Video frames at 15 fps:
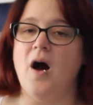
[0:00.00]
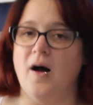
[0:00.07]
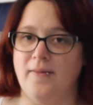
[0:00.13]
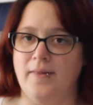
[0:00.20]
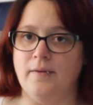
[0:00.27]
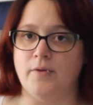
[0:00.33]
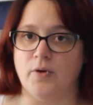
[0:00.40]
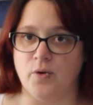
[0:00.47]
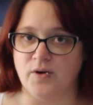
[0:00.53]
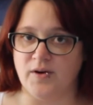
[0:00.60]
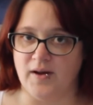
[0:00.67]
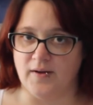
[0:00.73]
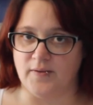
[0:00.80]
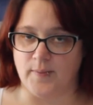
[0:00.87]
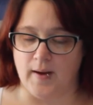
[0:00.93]
They record
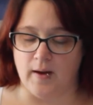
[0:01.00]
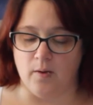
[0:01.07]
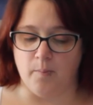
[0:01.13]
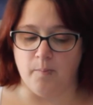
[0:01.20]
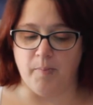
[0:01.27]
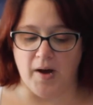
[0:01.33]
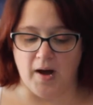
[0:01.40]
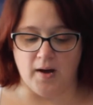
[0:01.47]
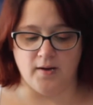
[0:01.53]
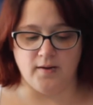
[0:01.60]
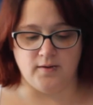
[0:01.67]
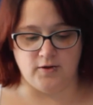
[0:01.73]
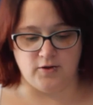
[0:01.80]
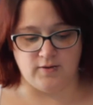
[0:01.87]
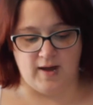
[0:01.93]
it as well, but
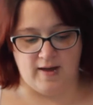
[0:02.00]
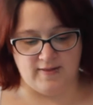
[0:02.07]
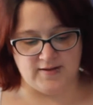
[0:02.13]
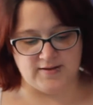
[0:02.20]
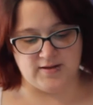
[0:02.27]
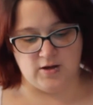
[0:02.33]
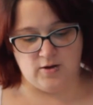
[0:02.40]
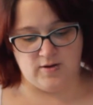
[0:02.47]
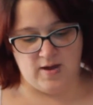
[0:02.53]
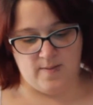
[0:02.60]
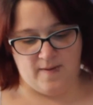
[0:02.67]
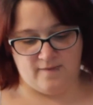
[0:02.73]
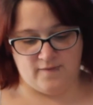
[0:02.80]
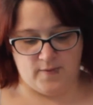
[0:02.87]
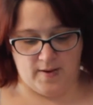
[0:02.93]
you get this that you
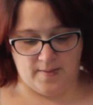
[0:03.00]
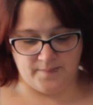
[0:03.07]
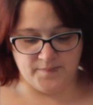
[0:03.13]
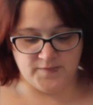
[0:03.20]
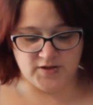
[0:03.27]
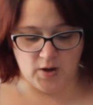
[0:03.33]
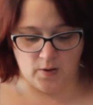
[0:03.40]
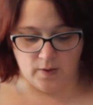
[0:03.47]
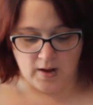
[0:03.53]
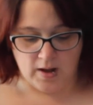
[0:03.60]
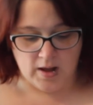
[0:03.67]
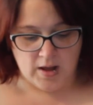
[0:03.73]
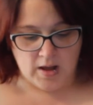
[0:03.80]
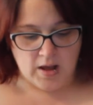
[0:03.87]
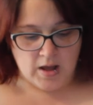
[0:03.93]
keep everywhere. So,
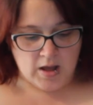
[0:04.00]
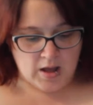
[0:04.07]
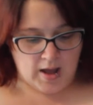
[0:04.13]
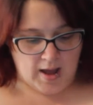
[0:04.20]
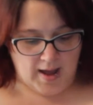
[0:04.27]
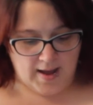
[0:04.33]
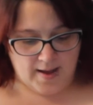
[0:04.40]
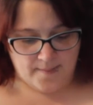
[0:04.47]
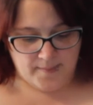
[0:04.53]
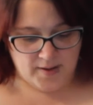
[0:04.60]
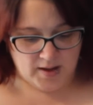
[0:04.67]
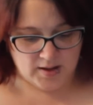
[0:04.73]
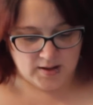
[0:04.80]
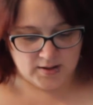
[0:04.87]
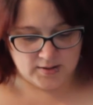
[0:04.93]

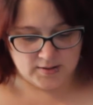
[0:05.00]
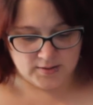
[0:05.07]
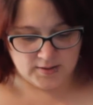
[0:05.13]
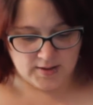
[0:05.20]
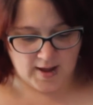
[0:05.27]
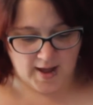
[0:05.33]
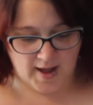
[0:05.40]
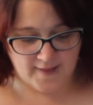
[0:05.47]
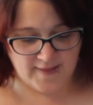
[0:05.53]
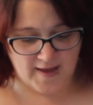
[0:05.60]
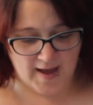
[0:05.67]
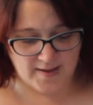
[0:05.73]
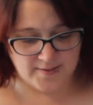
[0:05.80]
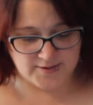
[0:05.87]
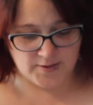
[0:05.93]
at
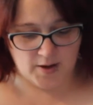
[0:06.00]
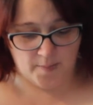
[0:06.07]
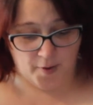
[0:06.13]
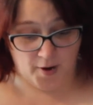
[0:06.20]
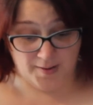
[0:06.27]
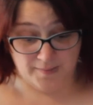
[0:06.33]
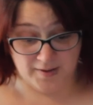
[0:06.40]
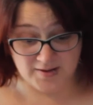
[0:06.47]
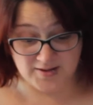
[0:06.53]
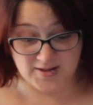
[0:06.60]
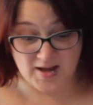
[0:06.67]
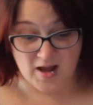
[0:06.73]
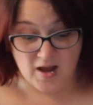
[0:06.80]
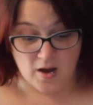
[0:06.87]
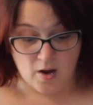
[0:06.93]
that
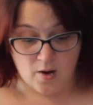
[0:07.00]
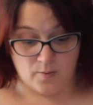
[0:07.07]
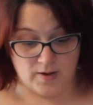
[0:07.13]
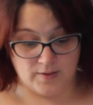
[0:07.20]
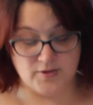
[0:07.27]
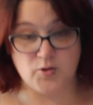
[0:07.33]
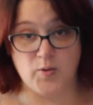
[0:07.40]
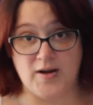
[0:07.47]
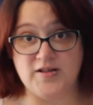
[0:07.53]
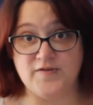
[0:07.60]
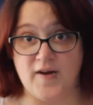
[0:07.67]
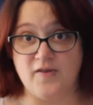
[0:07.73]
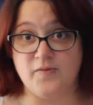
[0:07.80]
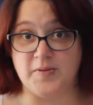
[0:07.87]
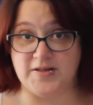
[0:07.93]
appointment, when I was
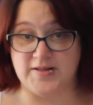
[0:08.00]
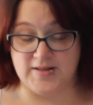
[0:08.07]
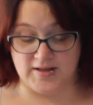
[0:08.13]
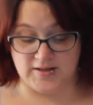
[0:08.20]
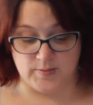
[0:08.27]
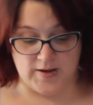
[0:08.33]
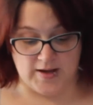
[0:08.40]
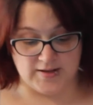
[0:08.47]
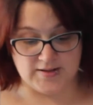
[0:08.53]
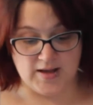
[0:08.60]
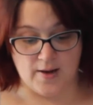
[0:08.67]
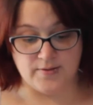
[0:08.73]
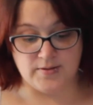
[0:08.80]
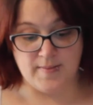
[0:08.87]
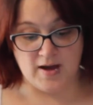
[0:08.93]
25 plus 6 weeks, I was